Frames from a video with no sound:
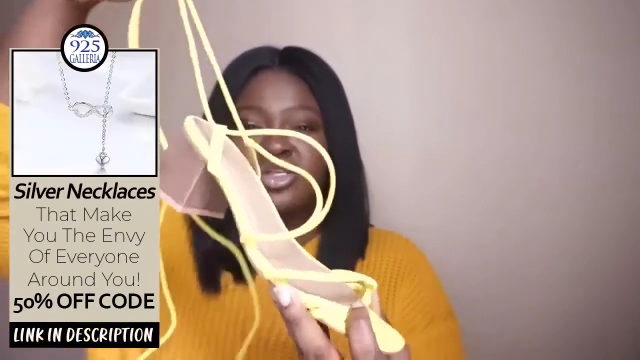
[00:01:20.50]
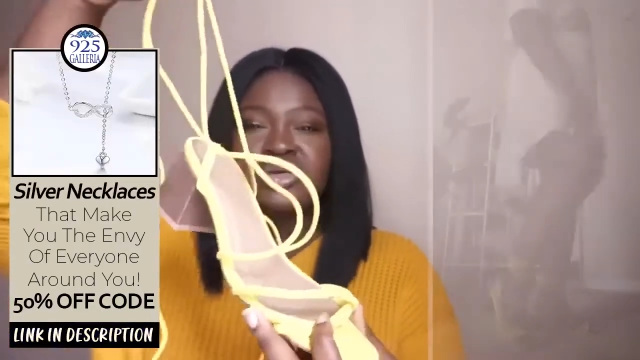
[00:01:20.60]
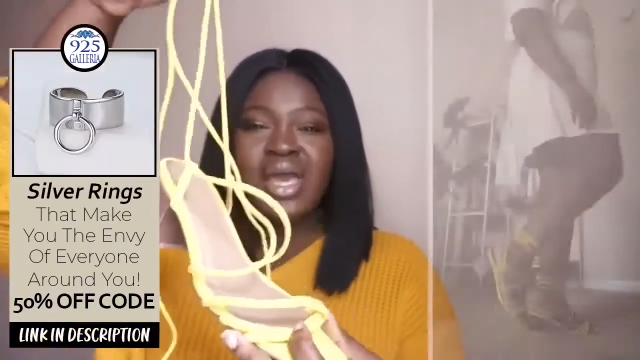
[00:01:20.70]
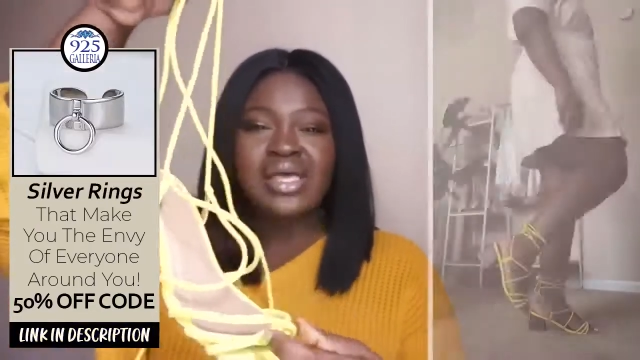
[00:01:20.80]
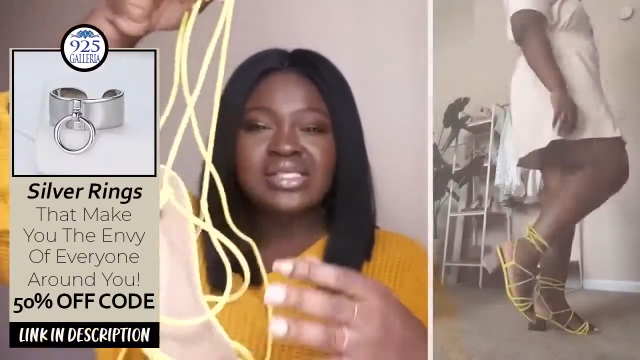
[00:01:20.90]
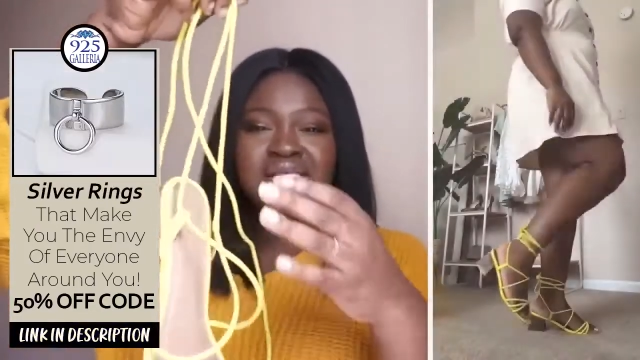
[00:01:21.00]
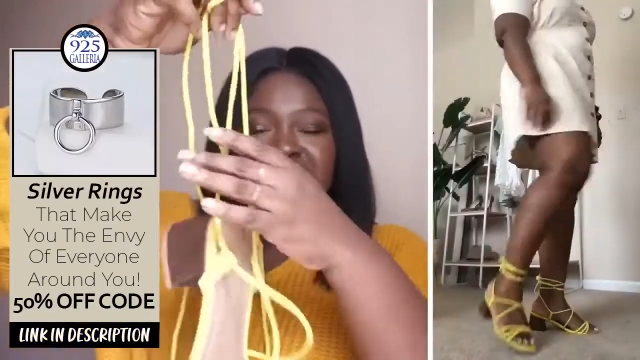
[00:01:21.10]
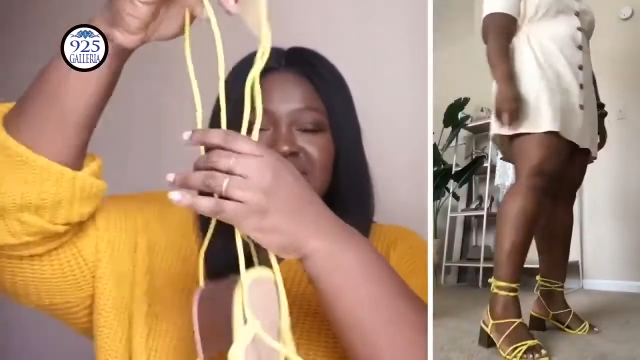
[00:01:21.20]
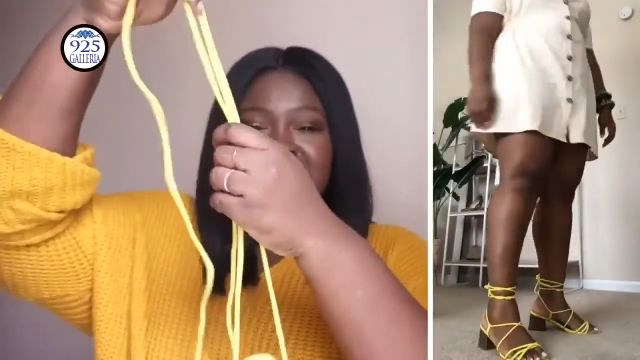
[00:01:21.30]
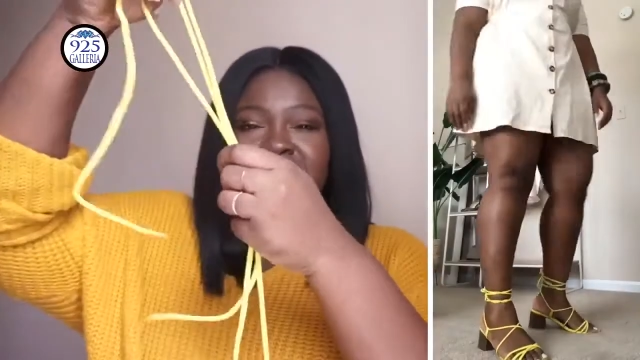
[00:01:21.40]
As you guys can
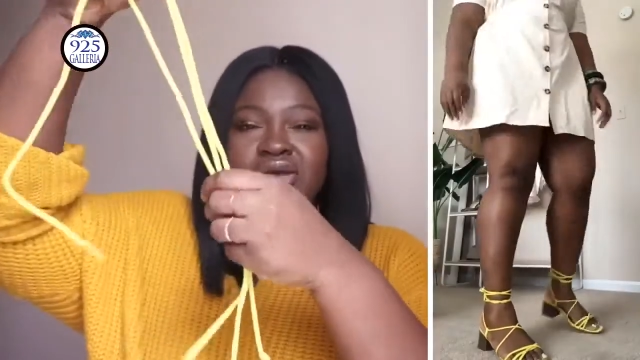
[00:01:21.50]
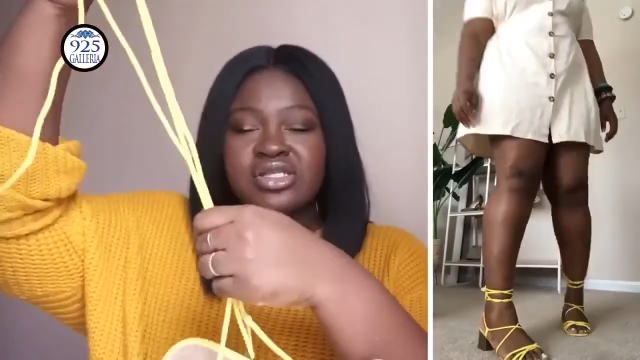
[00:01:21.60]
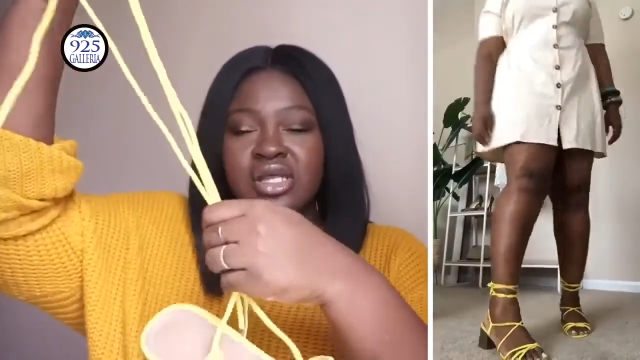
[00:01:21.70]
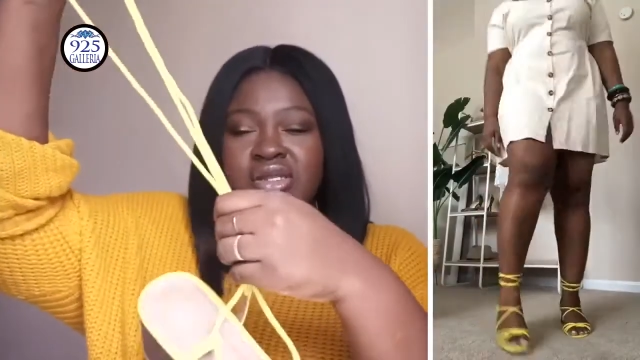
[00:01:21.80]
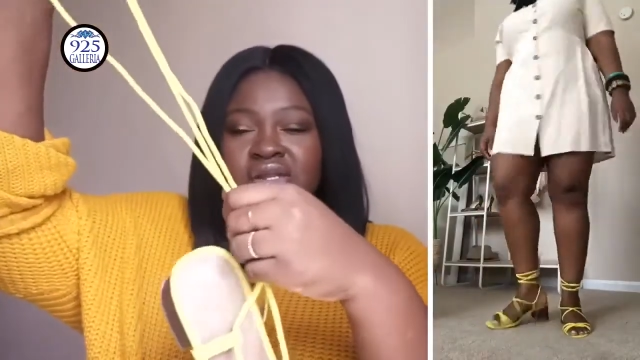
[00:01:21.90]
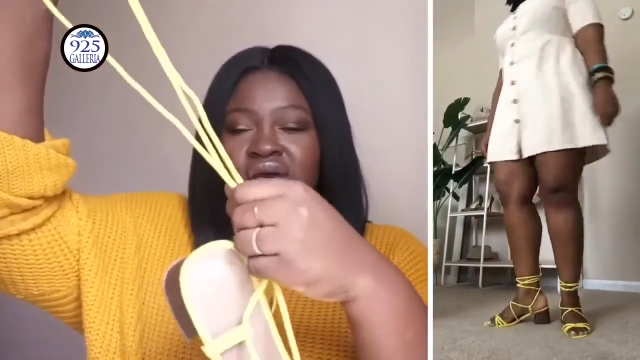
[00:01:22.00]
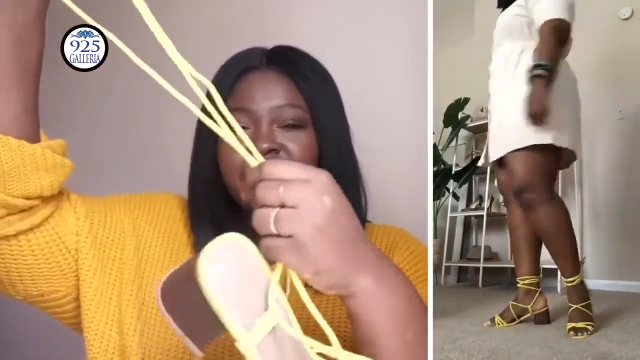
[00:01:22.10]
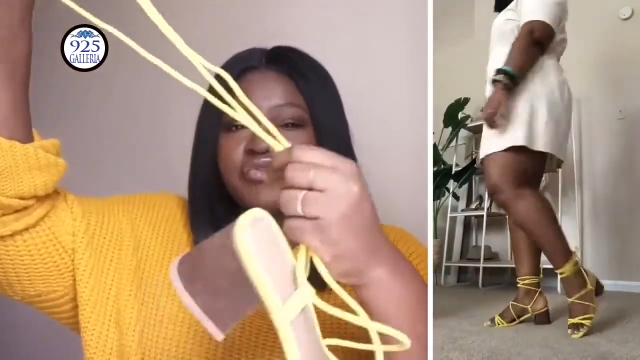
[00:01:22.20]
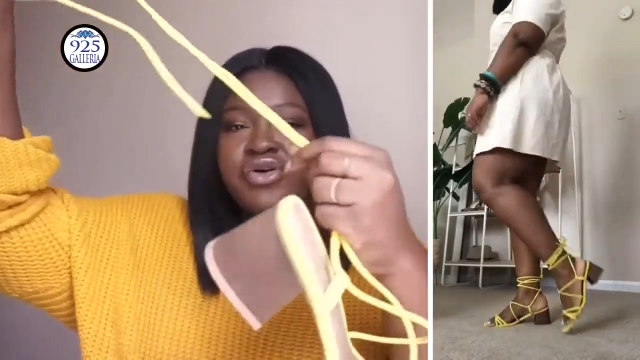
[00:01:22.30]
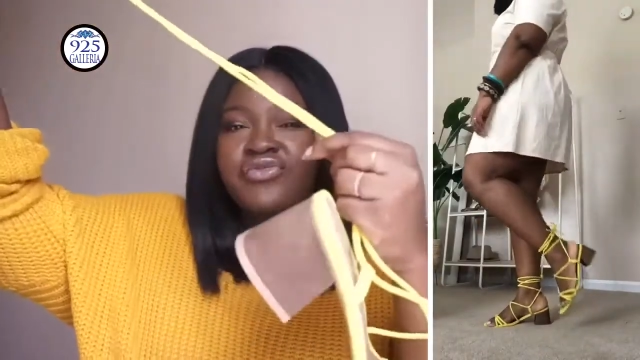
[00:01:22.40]
see, there is enough
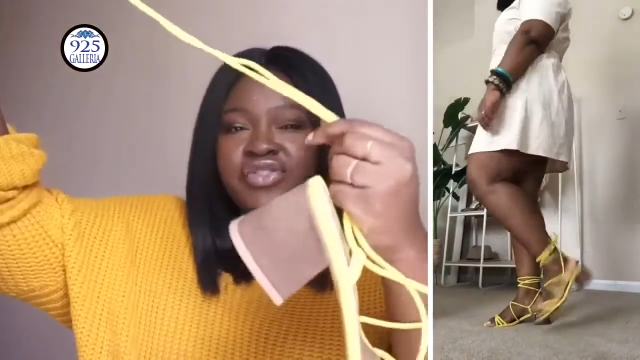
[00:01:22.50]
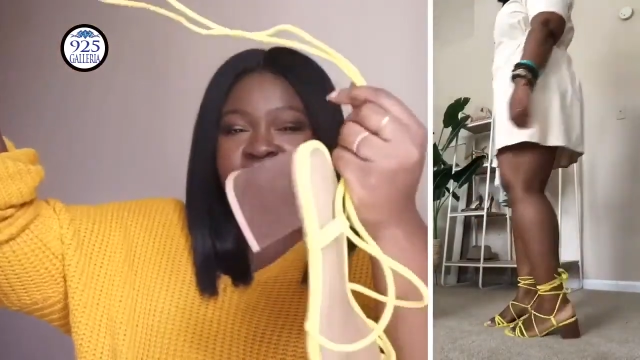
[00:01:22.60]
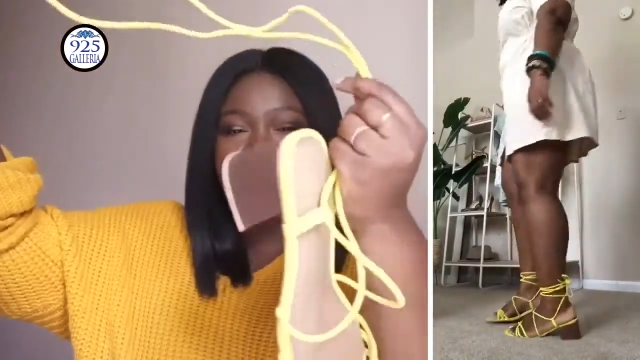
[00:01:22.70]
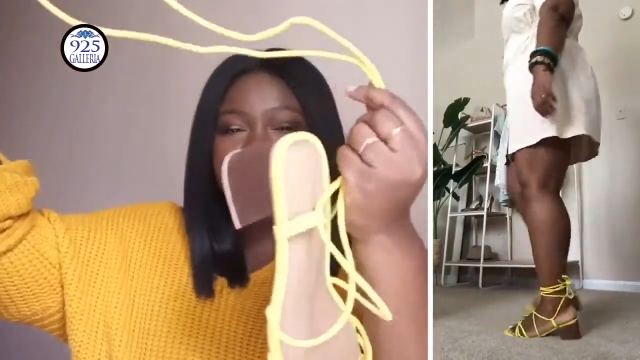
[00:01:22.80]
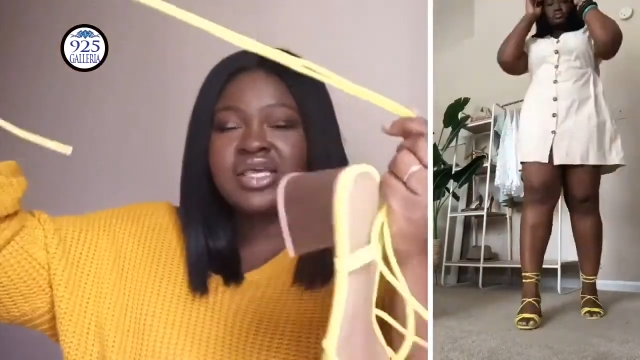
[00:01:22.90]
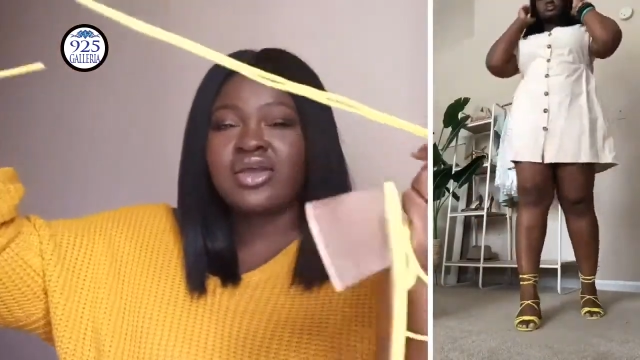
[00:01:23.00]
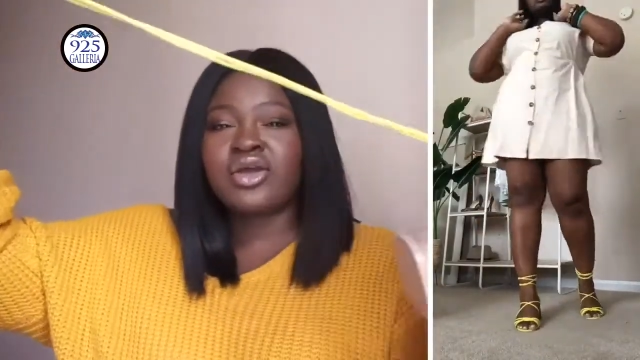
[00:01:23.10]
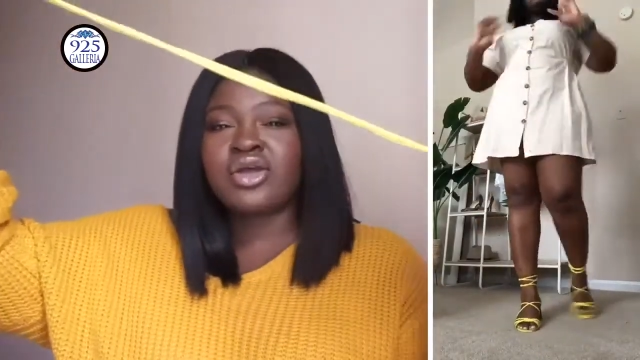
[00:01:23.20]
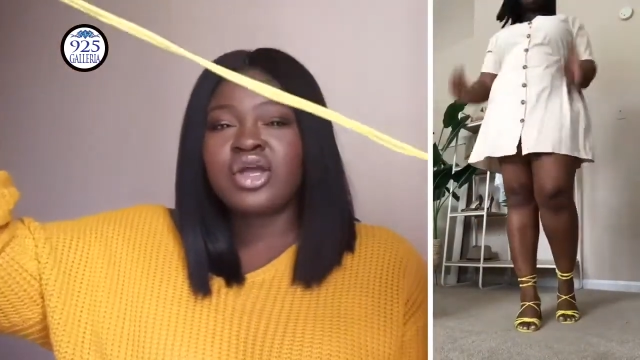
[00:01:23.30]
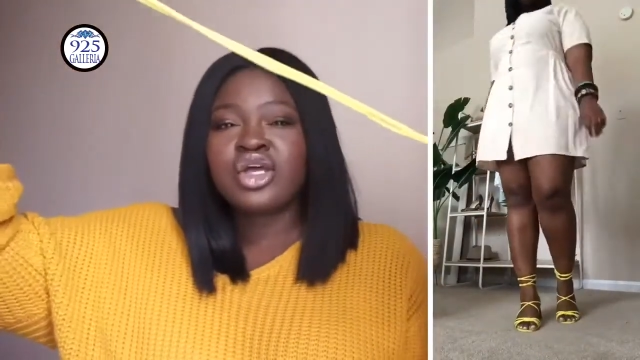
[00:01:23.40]
of this here